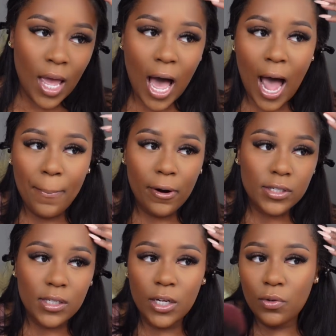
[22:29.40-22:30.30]
I
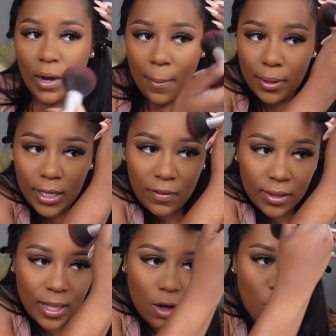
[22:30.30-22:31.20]
personally do not believe
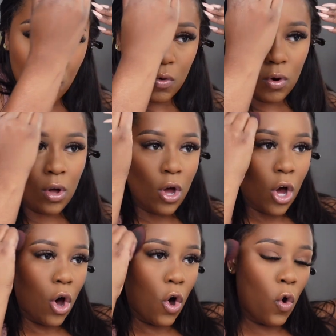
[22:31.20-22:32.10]
in that whole,
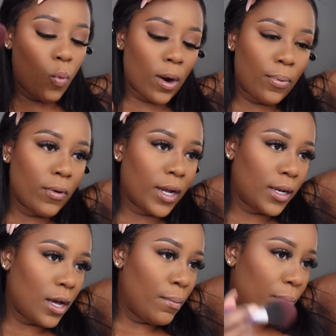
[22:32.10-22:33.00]
oh, we're broken
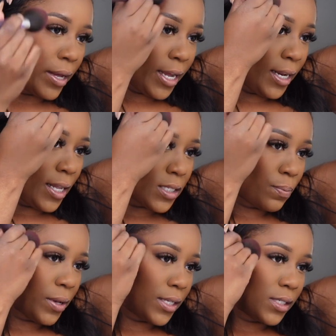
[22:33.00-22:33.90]
up, but he needs a
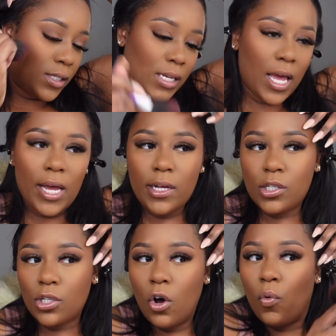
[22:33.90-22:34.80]
place to stay,
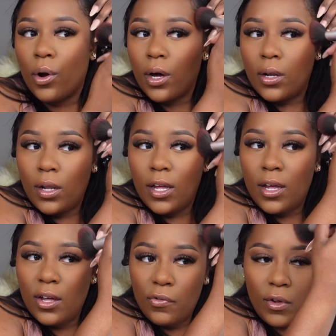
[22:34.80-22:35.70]
so we're gonna
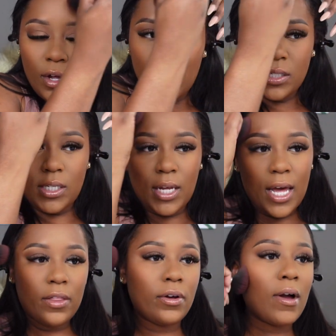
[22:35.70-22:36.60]
live
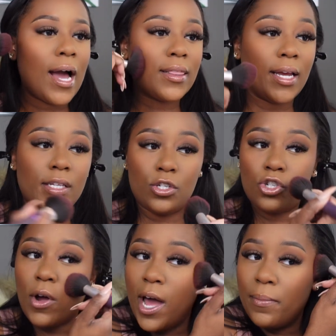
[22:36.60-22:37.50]
together. I think it's a
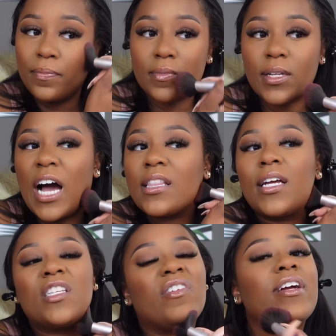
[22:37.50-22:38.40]
trap. I
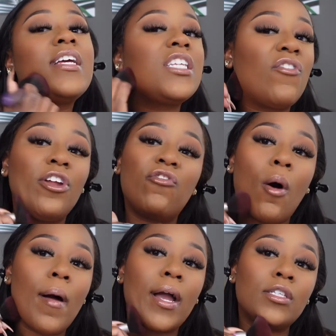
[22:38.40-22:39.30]
think it's very easy for you to
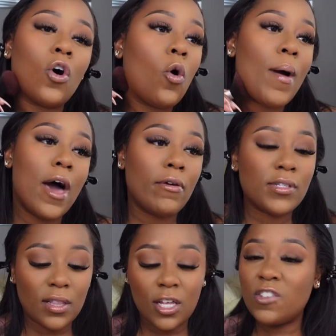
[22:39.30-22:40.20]
fall back into old
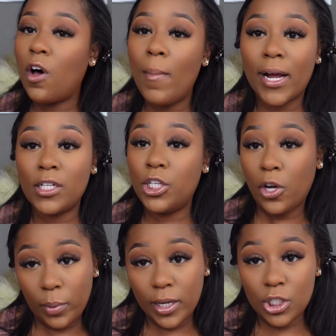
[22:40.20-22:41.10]
patterns and thus fall back into
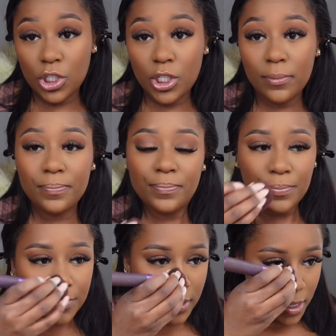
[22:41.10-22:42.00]
your relationship.
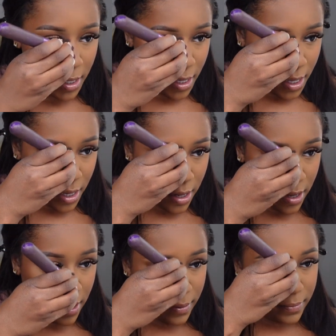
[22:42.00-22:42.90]

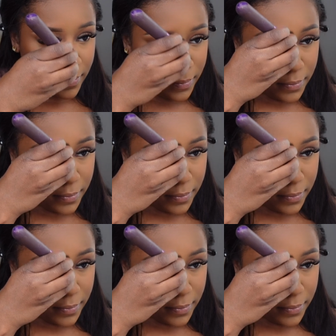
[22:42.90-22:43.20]
Um.